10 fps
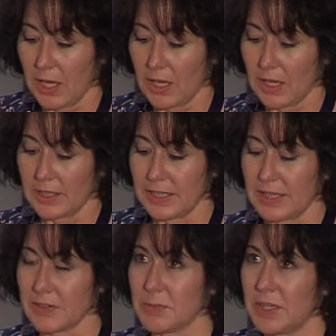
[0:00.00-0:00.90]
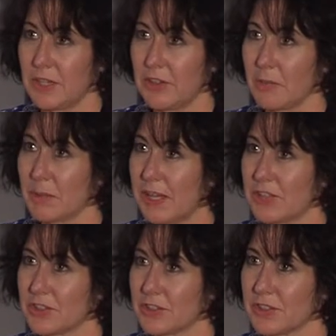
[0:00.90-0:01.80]
And it gives me great
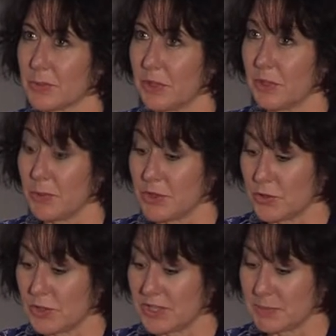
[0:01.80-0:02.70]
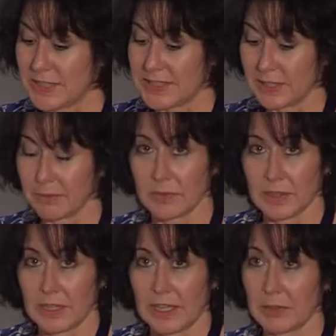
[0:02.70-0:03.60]
pleasure to welcome you to this meeting.
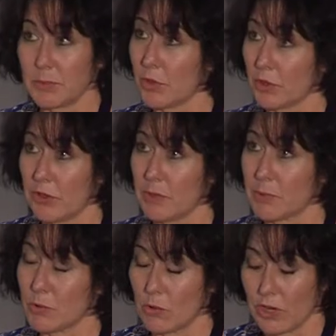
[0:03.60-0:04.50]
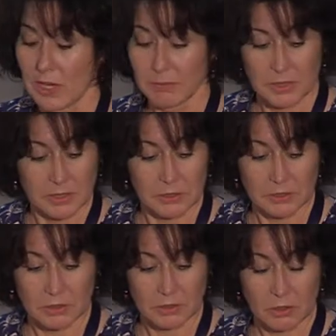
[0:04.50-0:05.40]
Eh, we've got a great programme,
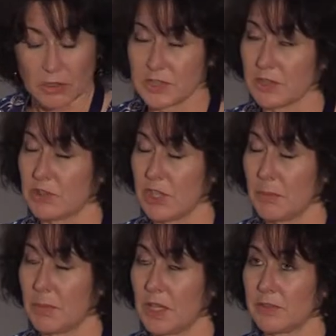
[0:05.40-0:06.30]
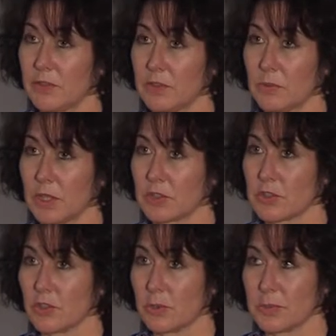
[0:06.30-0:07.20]
lots jam packed full of
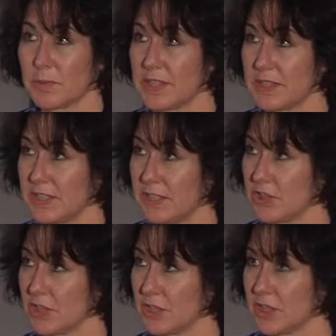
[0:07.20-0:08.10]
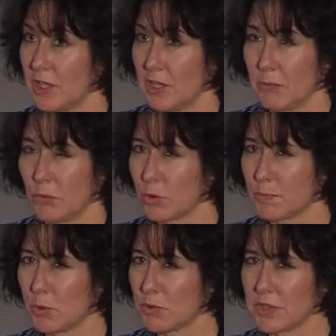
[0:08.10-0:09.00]
workshops, presentations, more
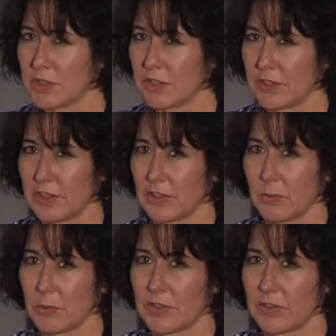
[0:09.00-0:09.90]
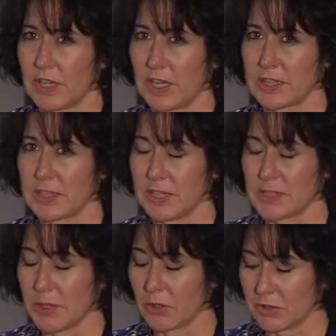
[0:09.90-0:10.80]
posters, I think, than we've ever had at an
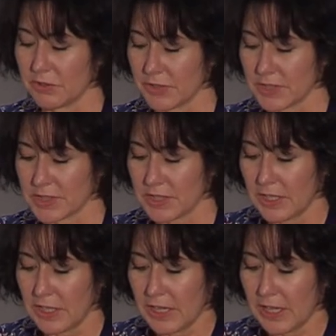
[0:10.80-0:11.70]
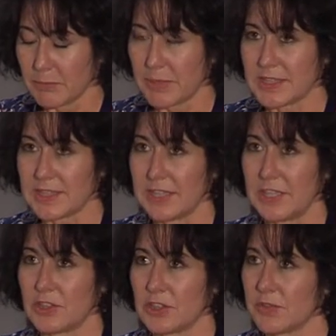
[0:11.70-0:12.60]
ASME conference, and
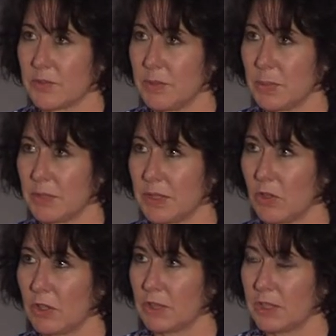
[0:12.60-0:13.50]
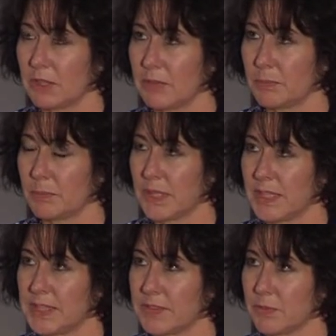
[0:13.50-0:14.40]
presentations from people at all
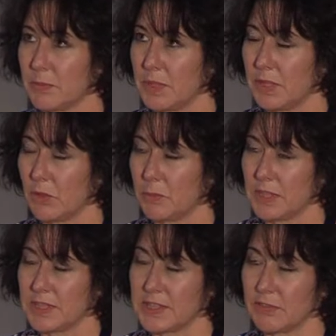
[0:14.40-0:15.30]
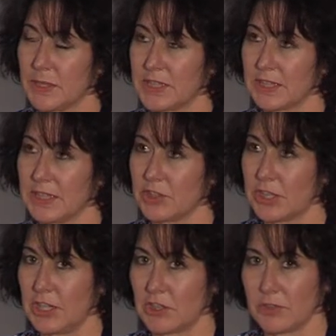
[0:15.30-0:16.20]
places from all places of medical
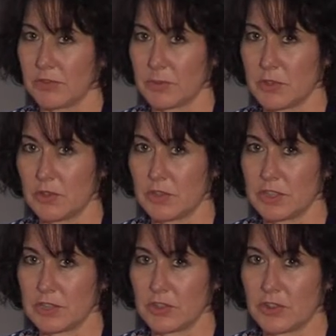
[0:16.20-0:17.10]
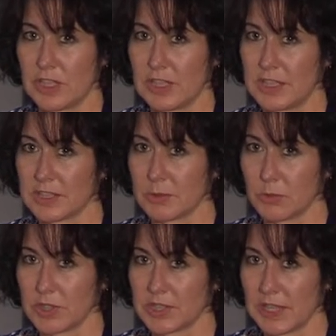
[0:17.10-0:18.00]
education, from students and trainees to
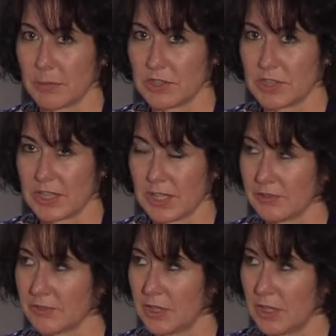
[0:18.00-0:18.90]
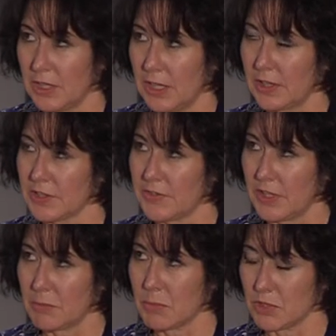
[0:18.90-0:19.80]
more established staff. And there's
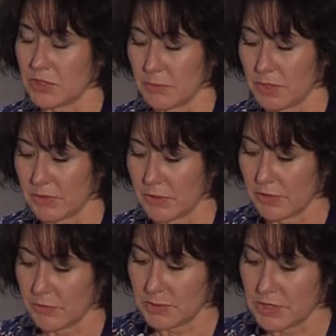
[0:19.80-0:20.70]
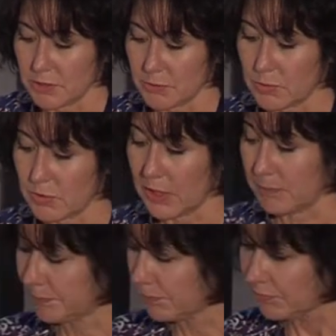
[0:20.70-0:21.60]
very much something for everybody in the programme.